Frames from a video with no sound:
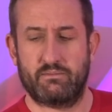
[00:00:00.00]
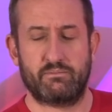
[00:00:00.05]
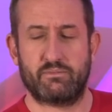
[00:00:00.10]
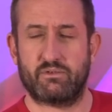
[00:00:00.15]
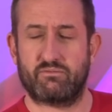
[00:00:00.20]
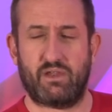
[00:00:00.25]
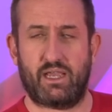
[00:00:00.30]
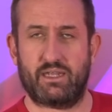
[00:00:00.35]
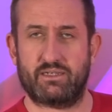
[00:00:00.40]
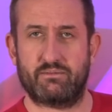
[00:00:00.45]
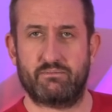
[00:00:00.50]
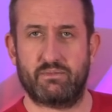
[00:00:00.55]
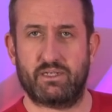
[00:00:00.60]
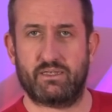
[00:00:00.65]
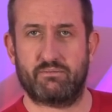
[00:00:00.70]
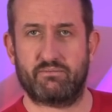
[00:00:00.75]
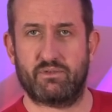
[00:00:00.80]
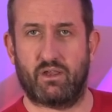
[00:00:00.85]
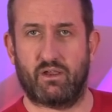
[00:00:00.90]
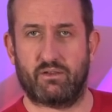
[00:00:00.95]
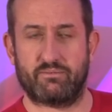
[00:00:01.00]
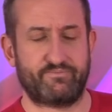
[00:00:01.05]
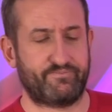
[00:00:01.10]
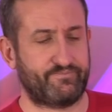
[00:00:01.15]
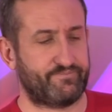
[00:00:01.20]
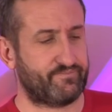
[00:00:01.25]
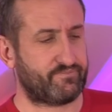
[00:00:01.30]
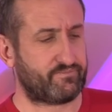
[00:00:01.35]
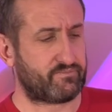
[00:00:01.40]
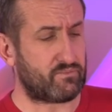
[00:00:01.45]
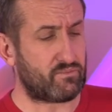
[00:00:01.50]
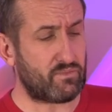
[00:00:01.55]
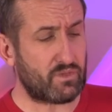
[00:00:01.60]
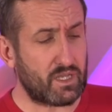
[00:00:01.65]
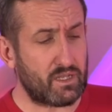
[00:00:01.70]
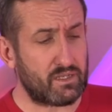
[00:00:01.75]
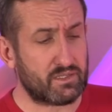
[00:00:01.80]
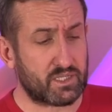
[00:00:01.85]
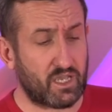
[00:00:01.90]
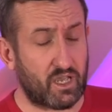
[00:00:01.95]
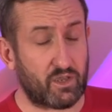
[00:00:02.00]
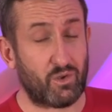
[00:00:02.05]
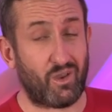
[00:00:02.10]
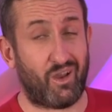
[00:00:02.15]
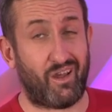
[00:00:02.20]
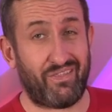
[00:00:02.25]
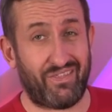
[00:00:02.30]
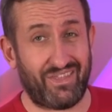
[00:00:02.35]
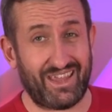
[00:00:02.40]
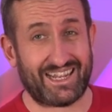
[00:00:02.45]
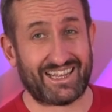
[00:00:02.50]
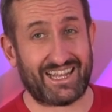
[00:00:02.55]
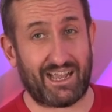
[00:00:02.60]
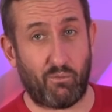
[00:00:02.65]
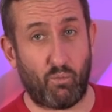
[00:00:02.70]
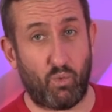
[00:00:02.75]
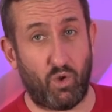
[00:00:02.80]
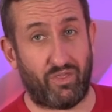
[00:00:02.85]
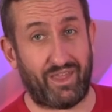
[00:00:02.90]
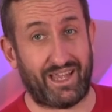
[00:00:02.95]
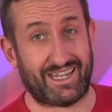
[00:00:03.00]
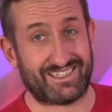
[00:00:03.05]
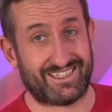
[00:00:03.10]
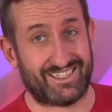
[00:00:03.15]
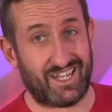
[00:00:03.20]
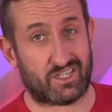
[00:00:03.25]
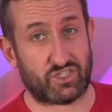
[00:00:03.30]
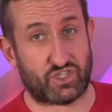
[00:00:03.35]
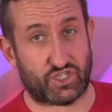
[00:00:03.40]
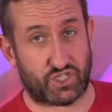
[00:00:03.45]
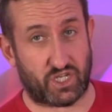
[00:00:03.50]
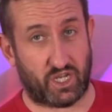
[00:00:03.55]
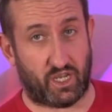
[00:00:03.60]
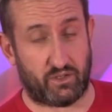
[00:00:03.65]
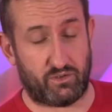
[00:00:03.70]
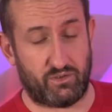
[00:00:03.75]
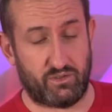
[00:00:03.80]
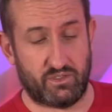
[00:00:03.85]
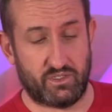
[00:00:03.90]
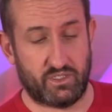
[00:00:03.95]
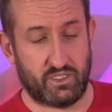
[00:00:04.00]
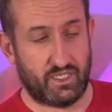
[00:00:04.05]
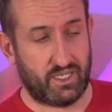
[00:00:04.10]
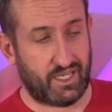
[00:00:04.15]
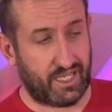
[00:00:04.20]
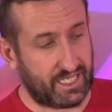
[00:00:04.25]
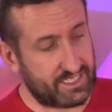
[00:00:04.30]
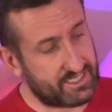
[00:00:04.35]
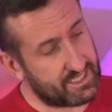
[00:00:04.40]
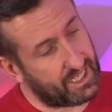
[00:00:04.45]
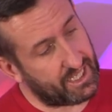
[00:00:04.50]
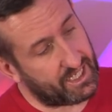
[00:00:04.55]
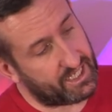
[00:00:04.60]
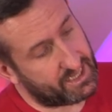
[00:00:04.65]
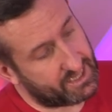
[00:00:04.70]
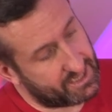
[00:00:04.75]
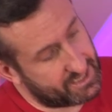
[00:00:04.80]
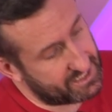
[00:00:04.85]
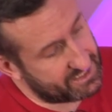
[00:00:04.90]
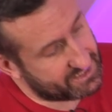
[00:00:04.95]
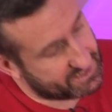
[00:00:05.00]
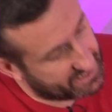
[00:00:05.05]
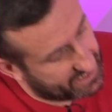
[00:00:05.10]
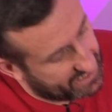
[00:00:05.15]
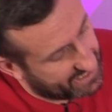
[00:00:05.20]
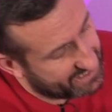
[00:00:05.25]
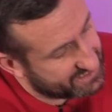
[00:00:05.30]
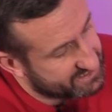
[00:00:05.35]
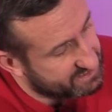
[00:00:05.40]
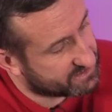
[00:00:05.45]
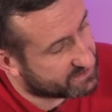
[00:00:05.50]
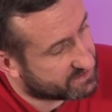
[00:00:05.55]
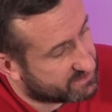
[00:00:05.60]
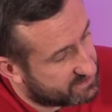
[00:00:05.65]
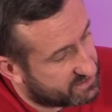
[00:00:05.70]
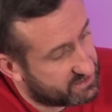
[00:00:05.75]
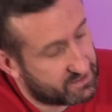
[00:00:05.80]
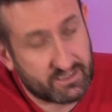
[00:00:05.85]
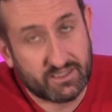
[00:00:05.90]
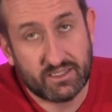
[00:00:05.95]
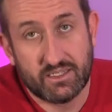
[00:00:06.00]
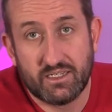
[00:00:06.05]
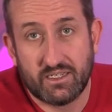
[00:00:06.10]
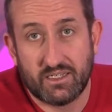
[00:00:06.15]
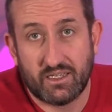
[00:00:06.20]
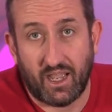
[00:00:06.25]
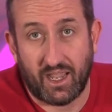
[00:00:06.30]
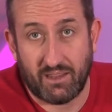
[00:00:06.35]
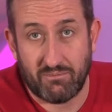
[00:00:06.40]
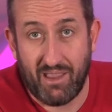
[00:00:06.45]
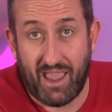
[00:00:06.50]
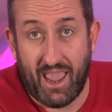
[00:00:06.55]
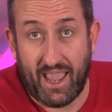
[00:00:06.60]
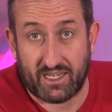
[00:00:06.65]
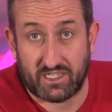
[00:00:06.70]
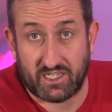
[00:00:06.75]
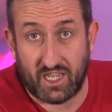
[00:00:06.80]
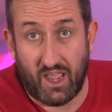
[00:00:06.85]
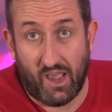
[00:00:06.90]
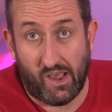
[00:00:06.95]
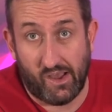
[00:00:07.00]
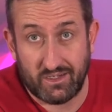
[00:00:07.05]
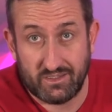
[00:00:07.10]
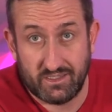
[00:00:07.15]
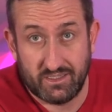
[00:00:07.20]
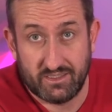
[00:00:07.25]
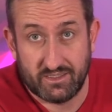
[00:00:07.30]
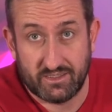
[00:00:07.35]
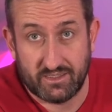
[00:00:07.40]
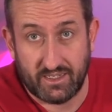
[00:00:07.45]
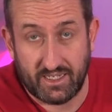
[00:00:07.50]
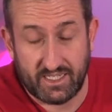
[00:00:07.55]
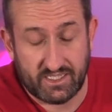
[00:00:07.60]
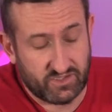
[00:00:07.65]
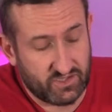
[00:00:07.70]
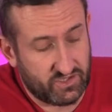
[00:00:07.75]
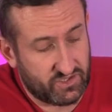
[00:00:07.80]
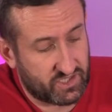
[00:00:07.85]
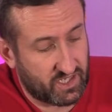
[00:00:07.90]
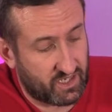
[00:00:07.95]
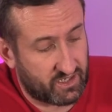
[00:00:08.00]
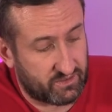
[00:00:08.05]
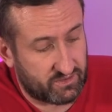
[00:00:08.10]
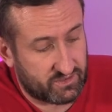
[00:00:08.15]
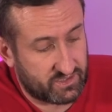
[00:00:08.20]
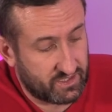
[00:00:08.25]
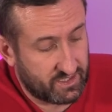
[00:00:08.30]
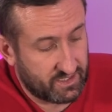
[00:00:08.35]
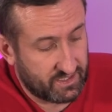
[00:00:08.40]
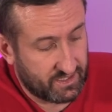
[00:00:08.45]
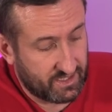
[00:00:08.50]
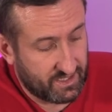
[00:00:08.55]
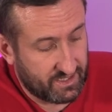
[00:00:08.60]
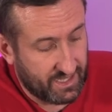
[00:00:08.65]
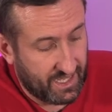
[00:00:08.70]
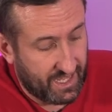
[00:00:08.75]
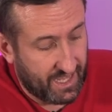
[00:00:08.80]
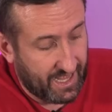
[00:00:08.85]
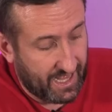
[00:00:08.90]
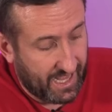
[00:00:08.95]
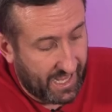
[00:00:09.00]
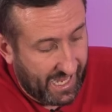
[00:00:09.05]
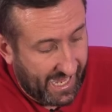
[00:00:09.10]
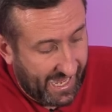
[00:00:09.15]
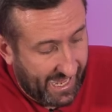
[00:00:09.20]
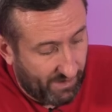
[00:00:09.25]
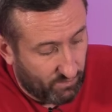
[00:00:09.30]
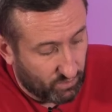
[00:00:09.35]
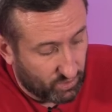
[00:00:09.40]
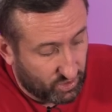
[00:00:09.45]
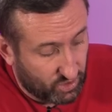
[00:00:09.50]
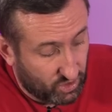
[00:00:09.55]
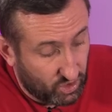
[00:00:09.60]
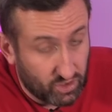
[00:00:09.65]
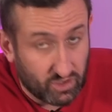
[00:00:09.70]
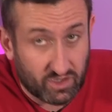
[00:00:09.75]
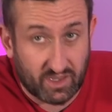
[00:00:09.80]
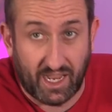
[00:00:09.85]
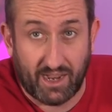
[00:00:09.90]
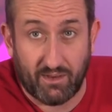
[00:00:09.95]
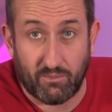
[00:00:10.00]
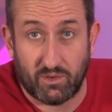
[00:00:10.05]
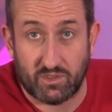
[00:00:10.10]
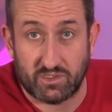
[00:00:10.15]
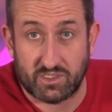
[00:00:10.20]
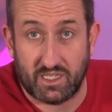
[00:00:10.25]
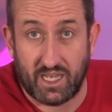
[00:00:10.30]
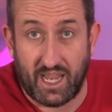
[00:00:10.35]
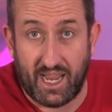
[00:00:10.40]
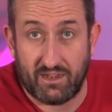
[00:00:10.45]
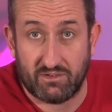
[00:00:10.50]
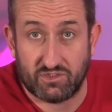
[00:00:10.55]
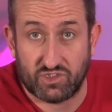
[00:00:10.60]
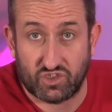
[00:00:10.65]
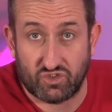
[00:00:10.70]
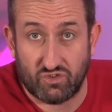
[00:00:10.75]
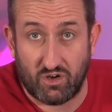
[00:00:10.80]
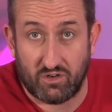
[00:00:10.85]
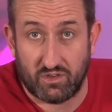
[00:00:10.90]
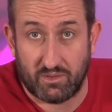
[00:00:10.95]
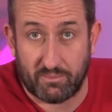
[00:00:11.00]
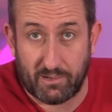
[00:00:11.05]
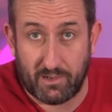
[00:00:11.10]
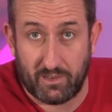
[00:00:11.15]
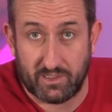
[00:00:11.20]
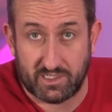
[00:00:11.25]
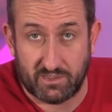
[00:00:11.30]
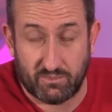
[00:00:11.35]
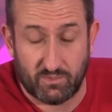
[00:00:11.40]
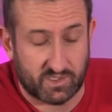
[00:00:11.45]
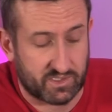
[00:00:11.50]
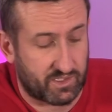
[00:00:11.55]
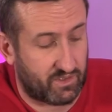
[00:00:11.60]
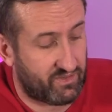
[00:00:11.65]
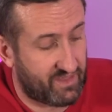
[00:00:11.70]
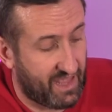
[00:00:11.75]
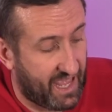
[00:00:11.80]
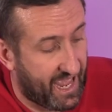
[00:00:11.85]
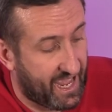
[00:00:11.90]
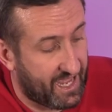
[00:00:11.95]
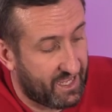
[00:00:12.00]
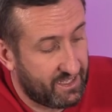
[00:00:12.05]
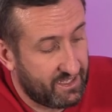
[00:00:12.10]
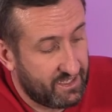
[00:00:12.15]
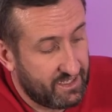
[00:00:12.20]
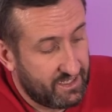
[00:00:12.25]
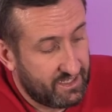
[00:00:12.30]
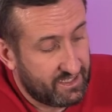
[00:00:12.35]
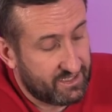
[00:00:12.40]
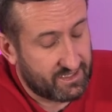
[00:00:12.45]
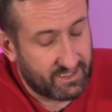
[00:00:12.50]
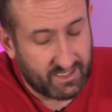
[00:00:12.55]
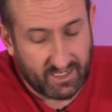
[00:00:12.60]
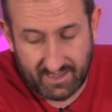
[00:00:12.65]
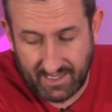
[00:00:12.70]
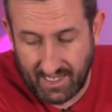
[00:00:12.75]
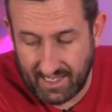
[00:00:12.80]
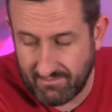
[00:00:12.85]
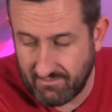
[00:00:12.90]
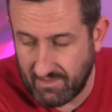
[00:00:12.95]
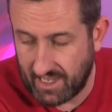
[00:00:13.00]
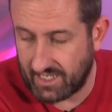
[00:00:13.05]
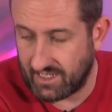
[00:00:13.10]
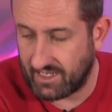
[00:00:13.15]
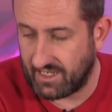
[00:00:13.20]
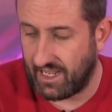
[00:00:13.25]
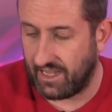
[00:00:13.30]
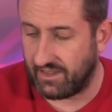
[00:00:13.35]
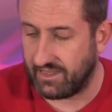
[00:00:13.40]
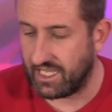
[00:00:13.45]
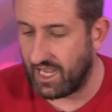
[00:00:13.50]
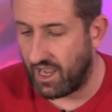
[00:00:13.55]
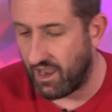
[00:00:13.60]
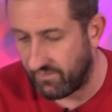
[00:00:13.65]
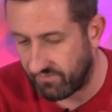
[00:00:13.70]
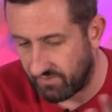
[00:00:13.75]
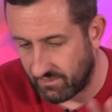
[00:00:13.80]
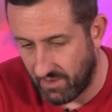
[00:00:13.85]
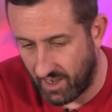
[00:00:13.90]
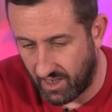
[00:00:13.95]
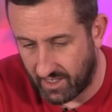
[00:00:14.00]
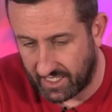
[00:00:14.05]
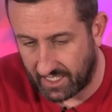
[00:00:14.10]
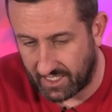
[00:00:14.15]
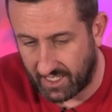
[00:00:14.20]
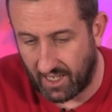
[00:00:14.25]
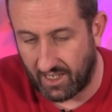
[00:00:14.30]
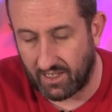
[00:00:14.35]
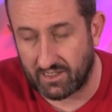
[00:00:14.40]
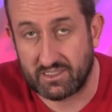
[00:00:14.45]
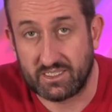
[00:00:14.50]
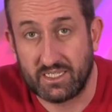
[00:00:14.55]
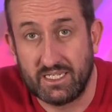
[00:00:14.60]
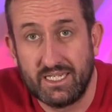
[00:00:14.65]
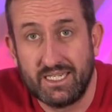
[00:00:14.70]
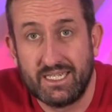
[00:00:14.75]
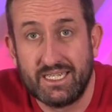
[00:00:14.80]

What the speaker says: But randomly, I'm not. So I think that what that does show is that this isn't a bad card. It just shows that how good that was and how strong the pricing was on that, that it then meant that the aftermarket cards